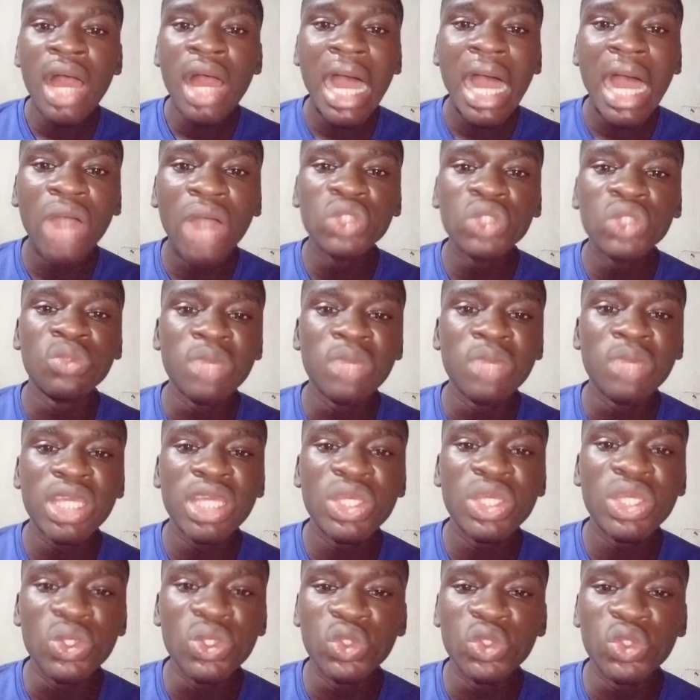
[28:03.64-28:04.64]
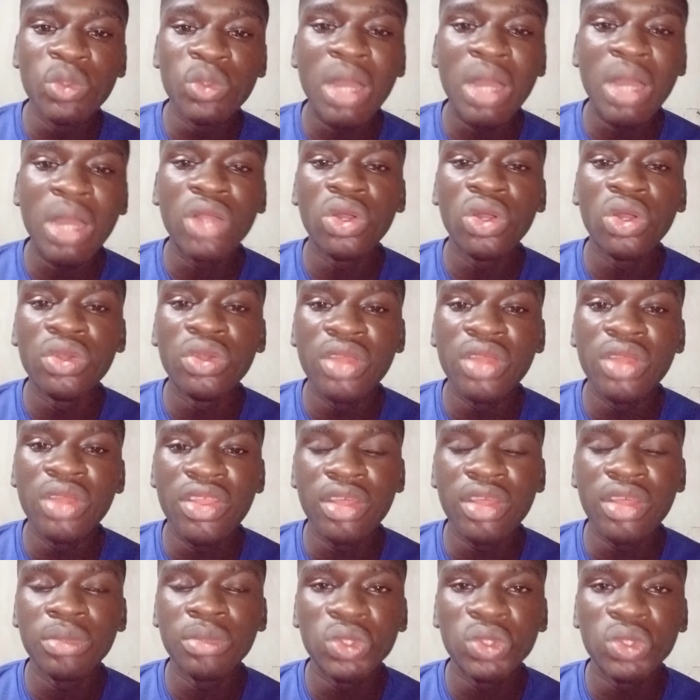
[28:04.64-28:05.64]
to make YouTube
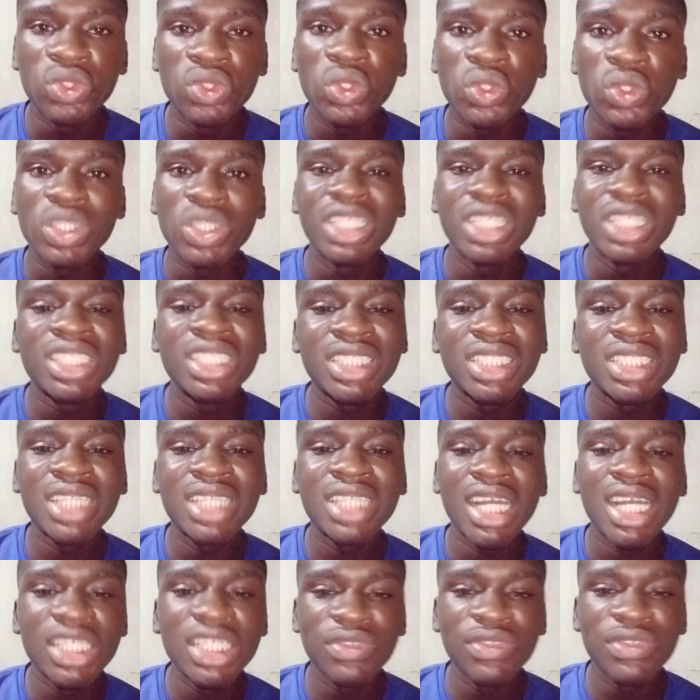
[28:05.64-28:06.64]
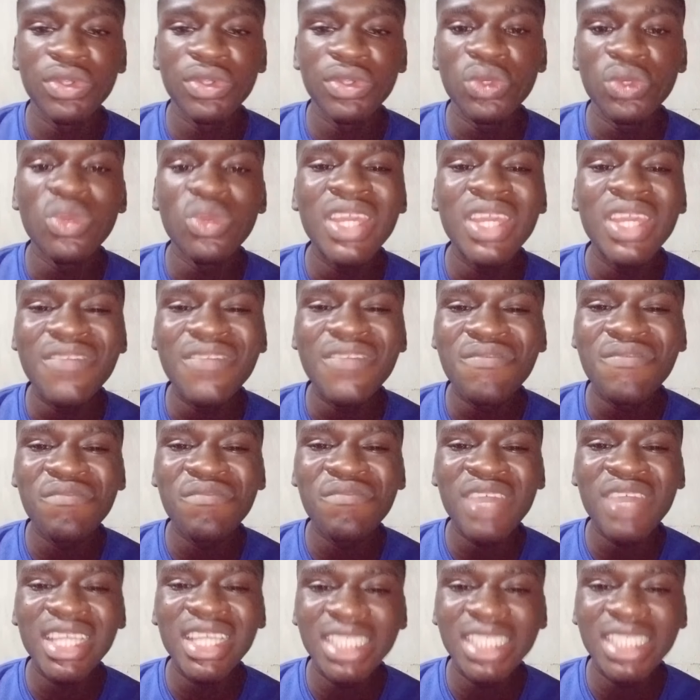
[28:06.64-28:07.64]
algorithm to suggest tags for you,
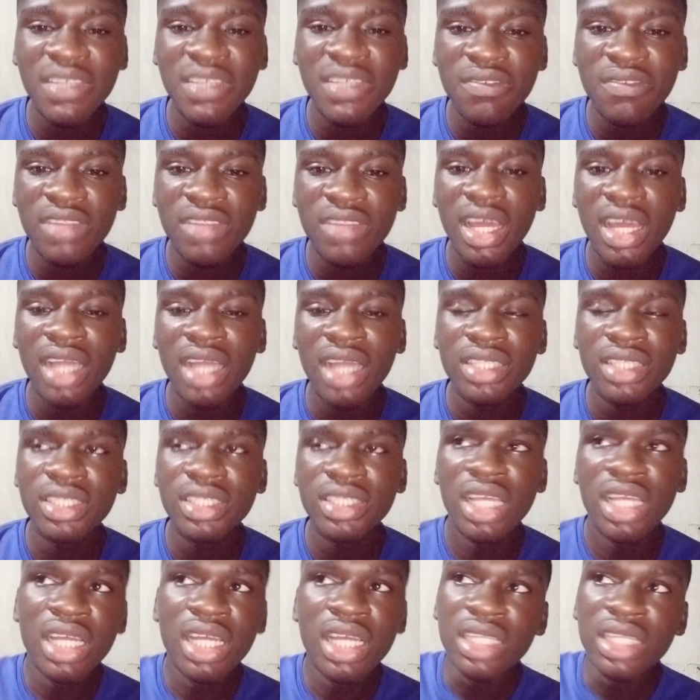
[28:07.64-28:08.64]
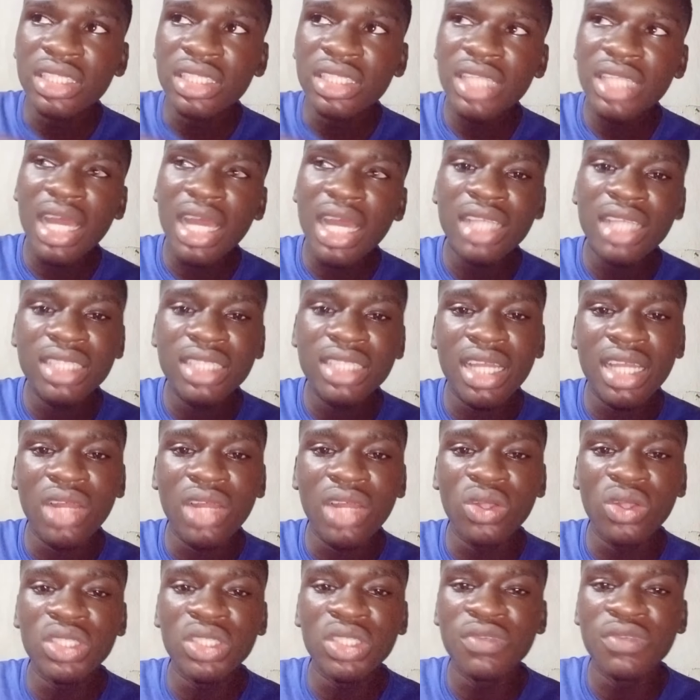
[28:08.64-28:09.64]
effective tags that are
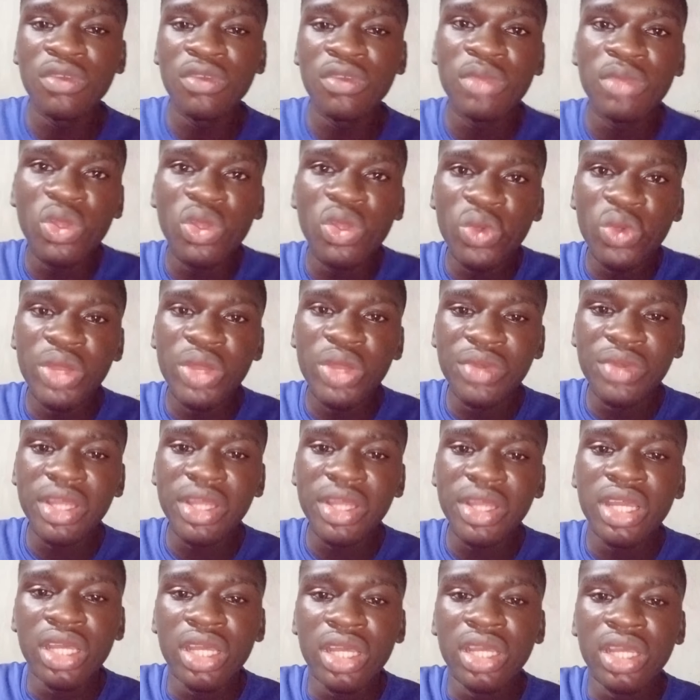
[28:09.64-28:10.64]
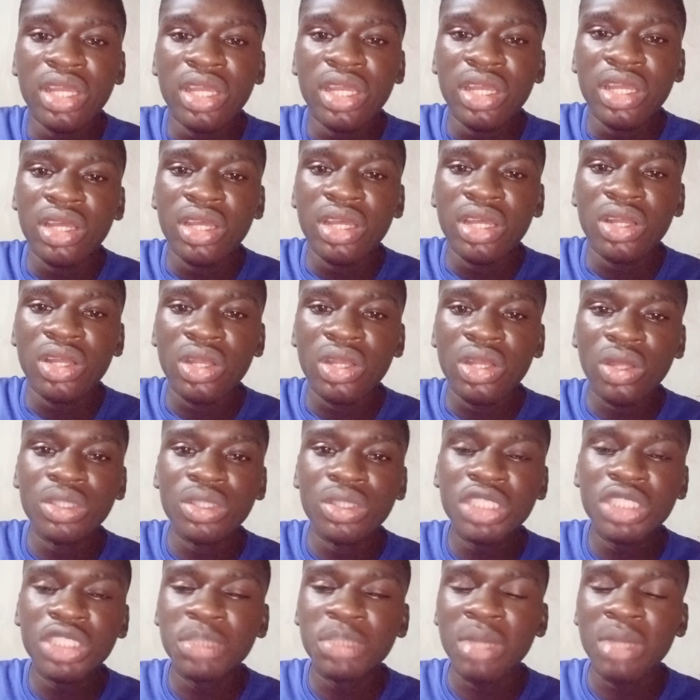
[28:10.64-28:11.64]
gotten from the query
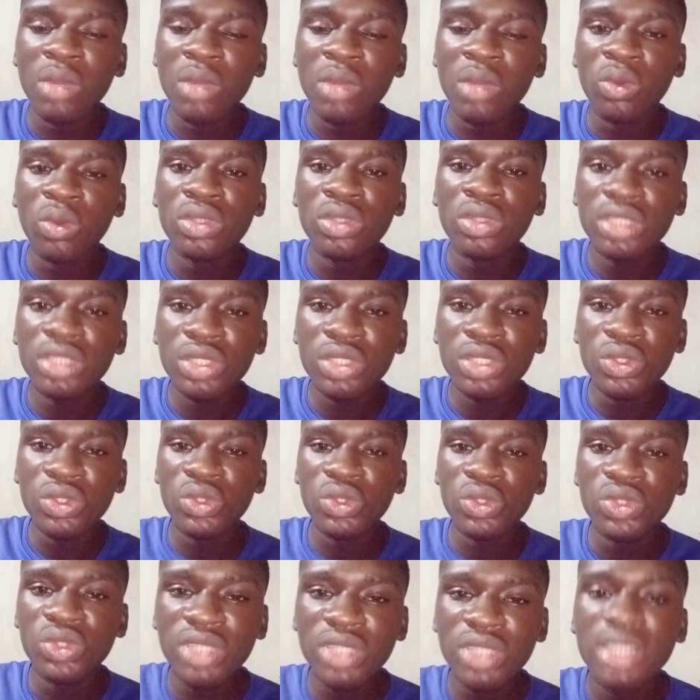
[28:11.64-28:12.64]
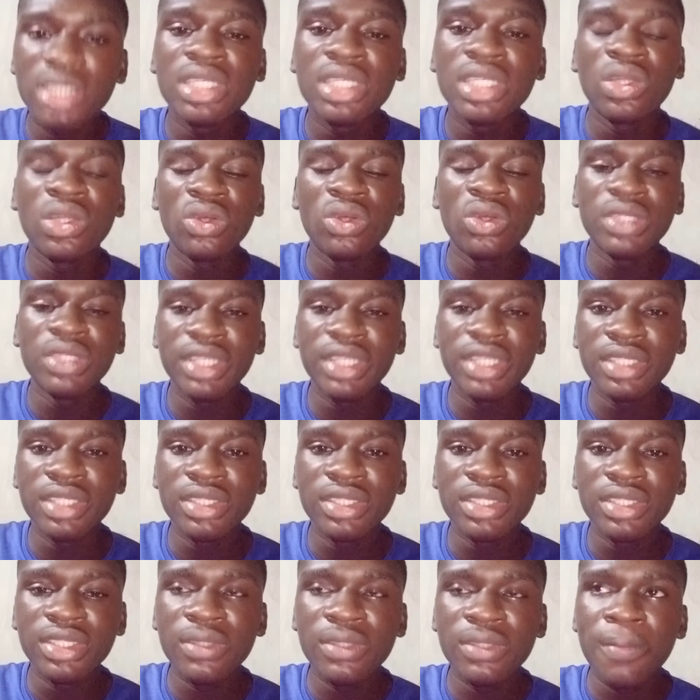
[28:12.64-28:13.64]
launched by what users and audience.